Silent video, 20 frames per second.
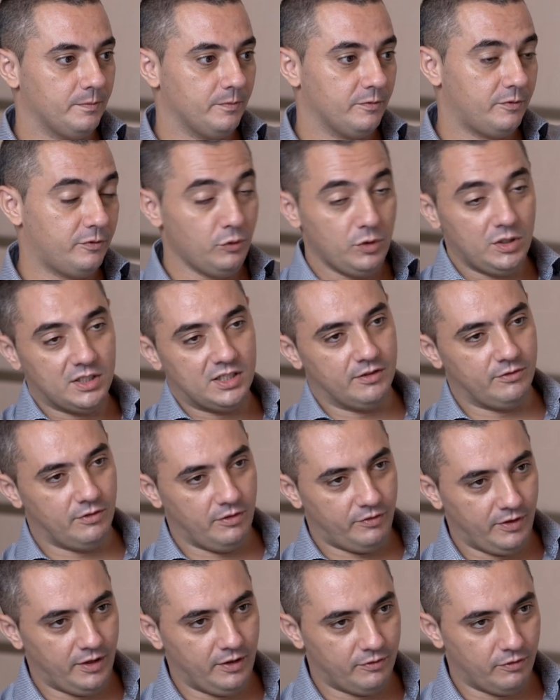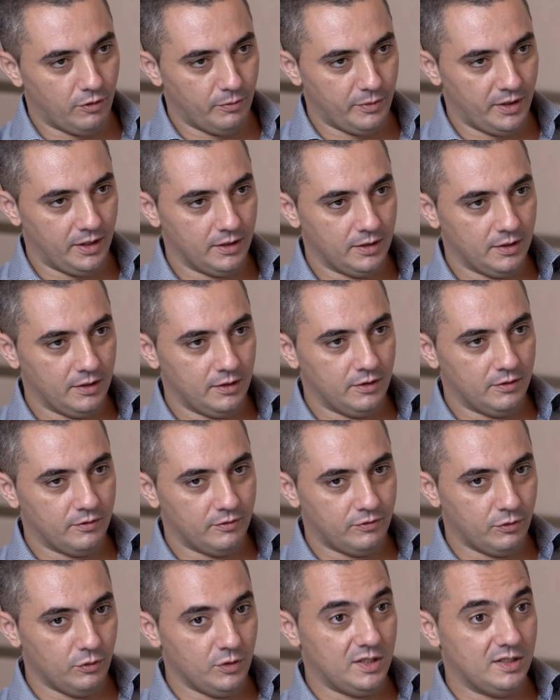everything for me.
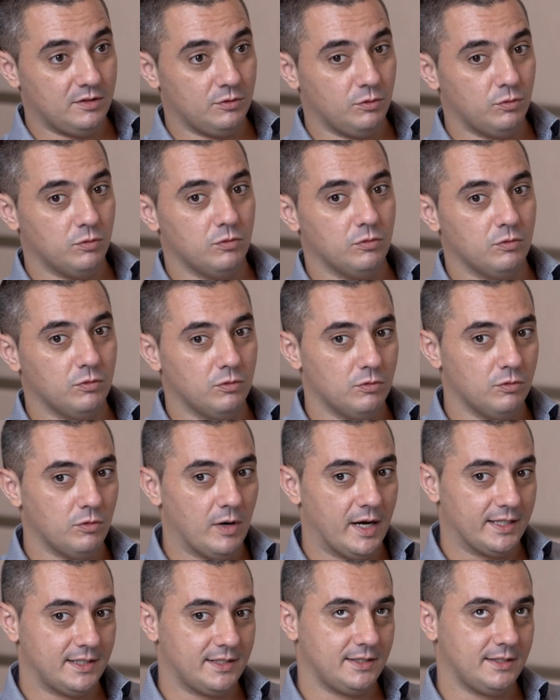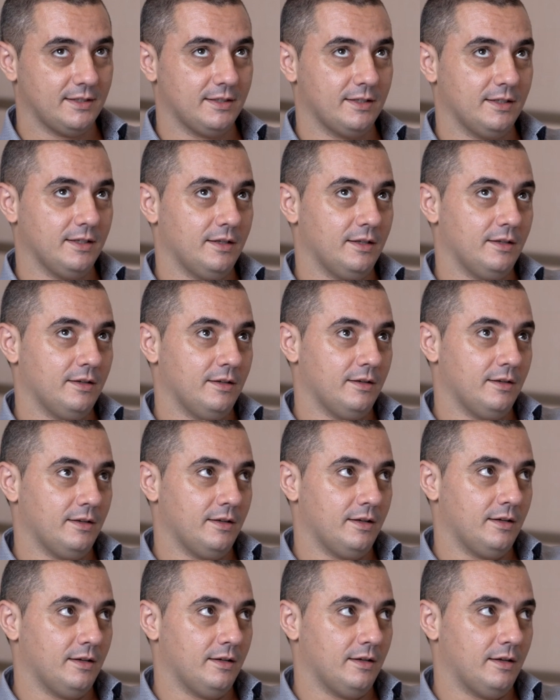Food is what
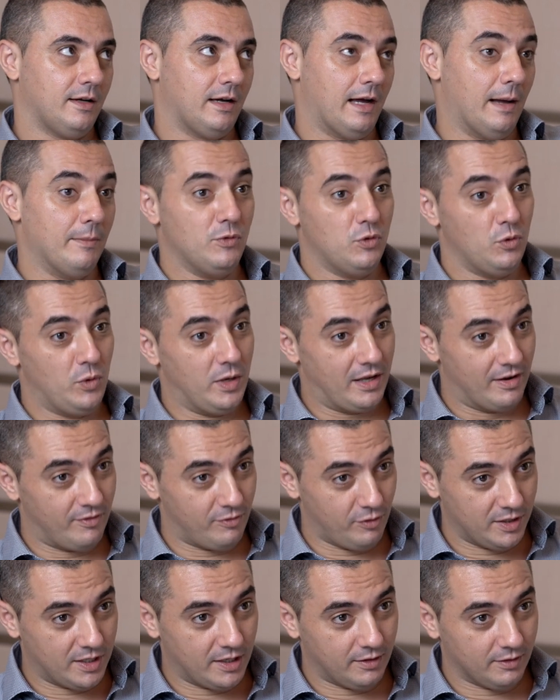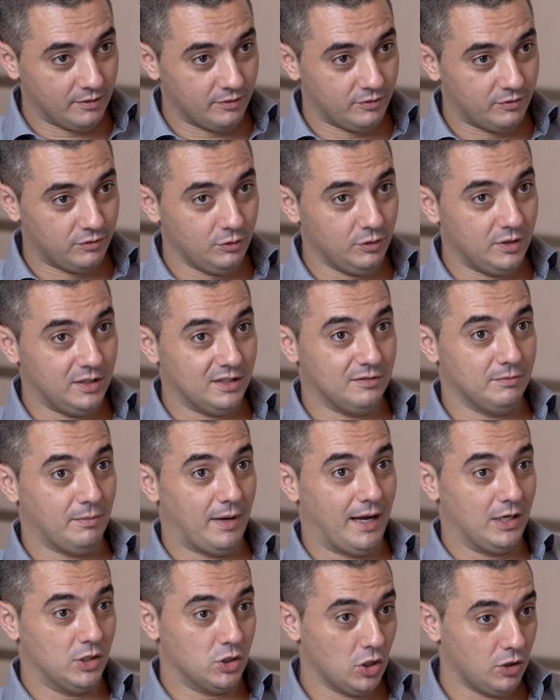I'm doing every day. Food is my
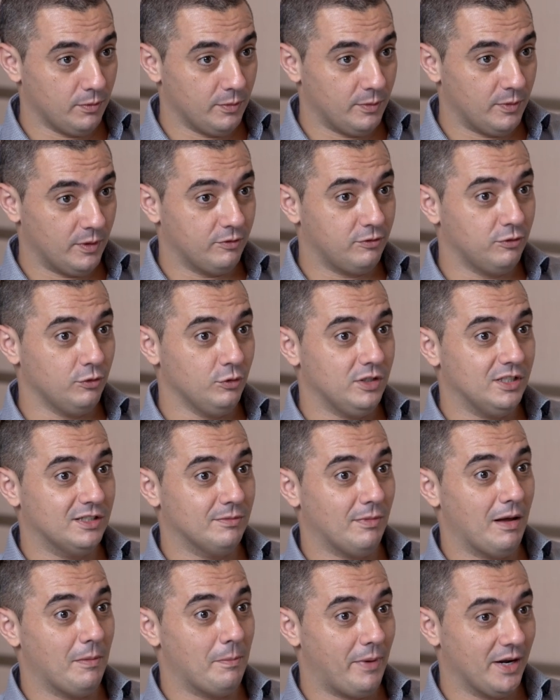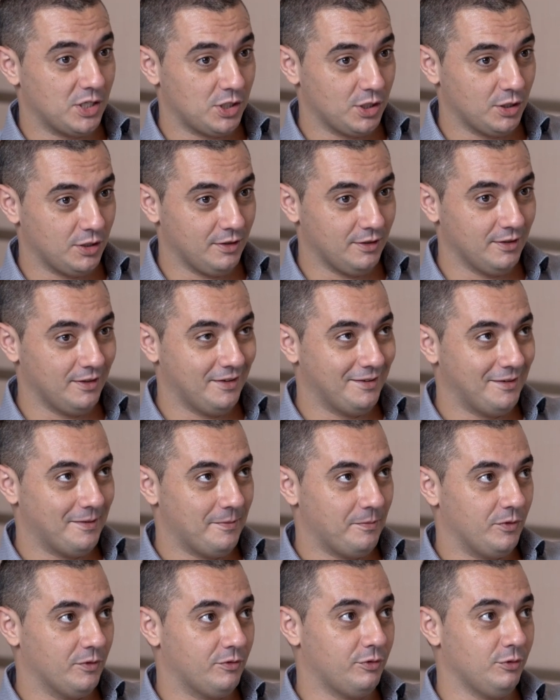job. Food is my passion.
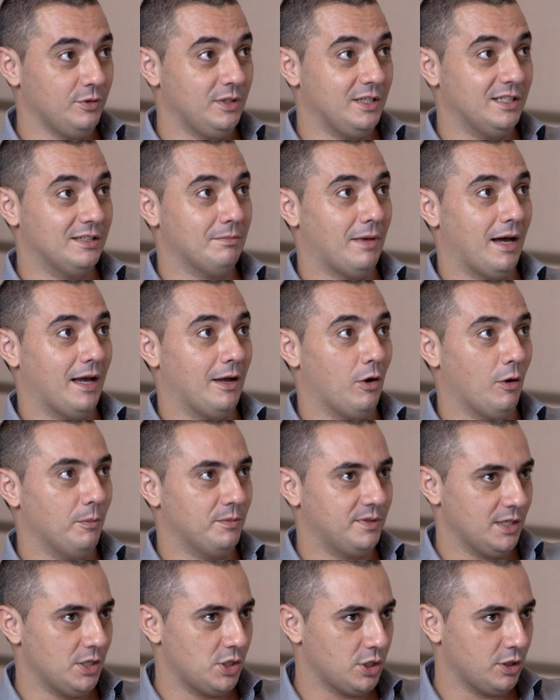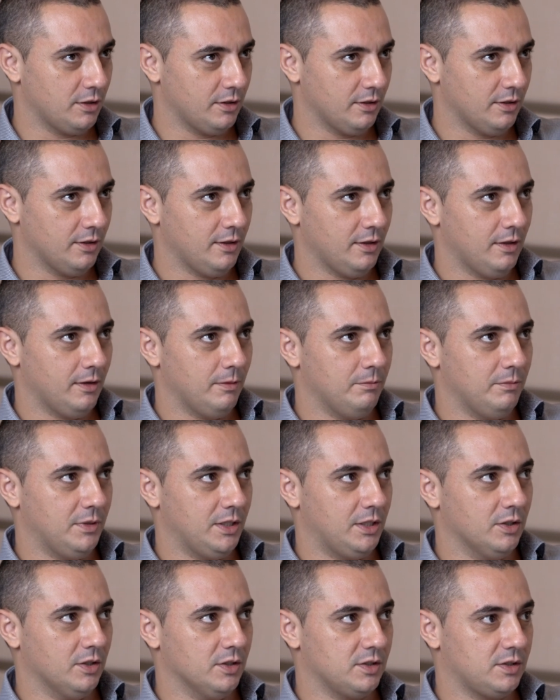Food is my obsession,
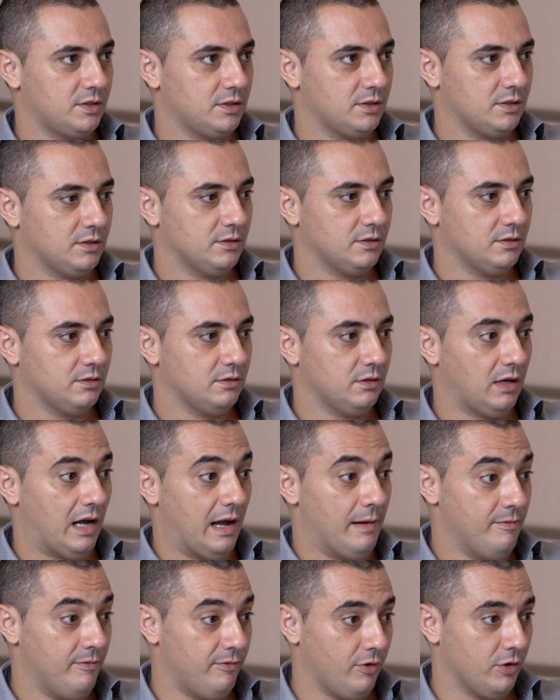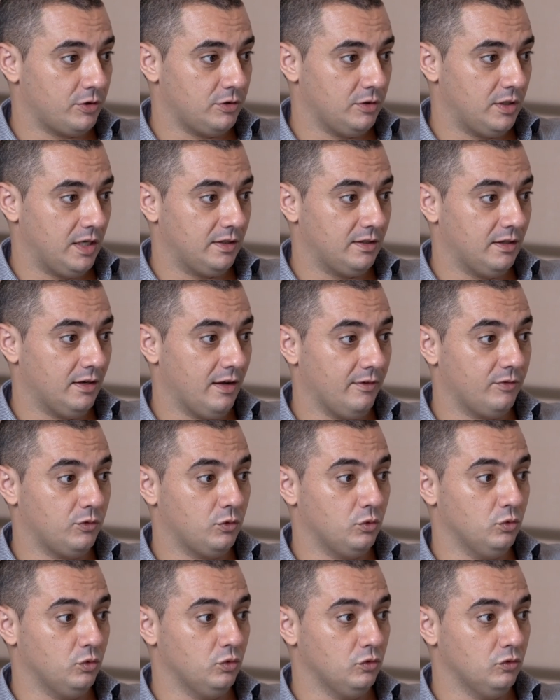because I'm fortunate enough to
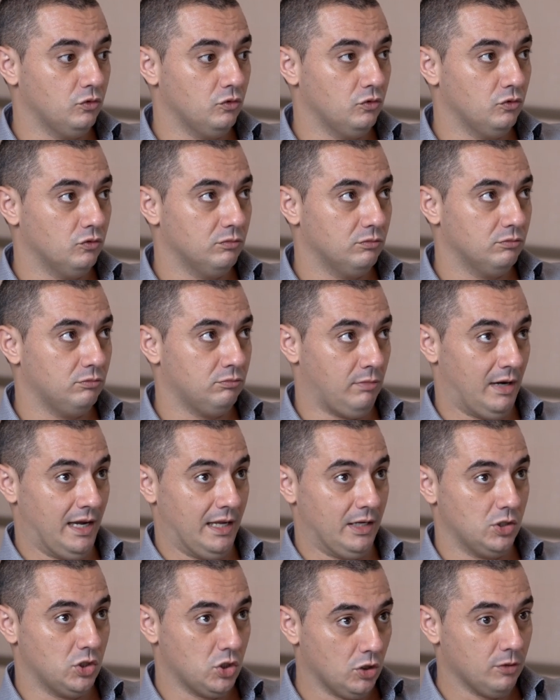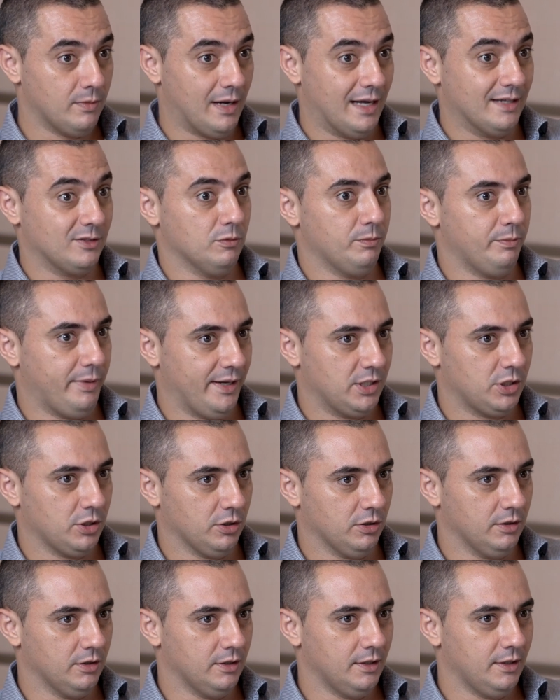do my job as a
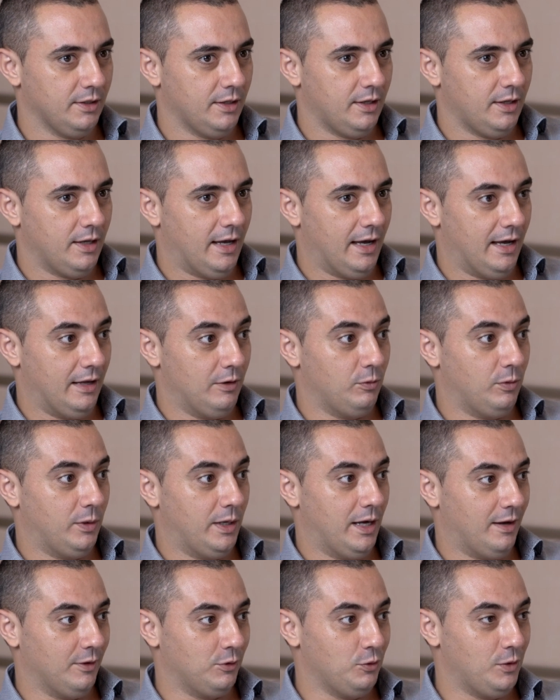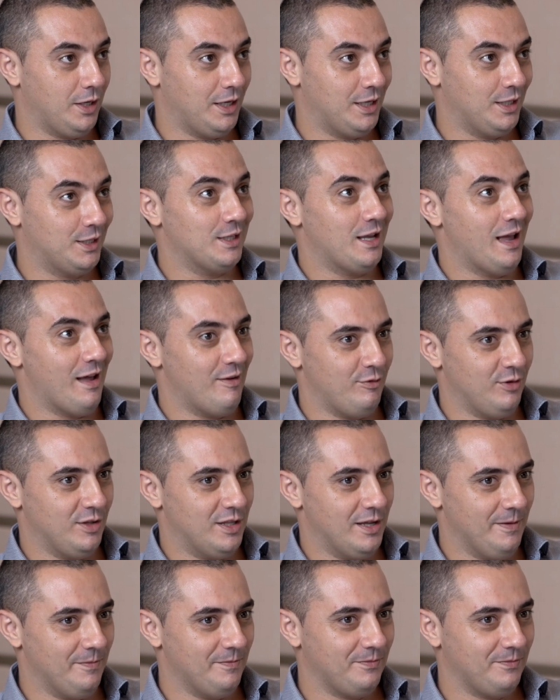passion, and we are doing it every day.